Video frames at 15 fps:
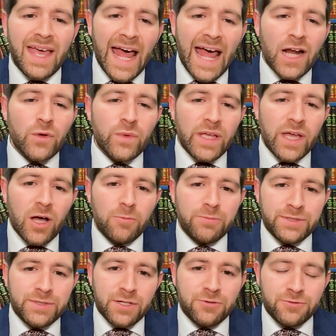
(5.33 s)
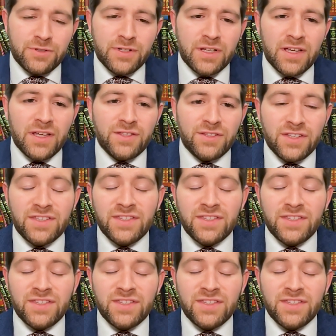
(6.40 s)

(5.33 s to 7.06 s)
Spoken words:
How do we help children to